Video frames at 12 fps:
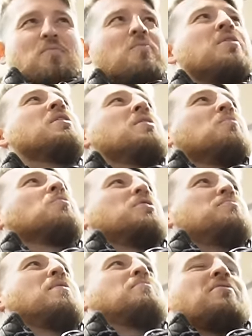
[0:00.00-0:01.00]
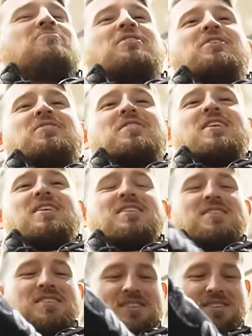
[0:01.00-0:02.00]
Because I am going to be getting hit with
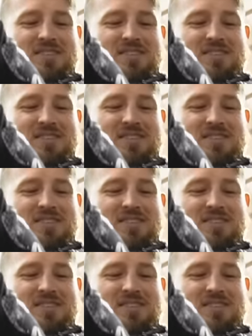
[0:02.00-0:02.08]
something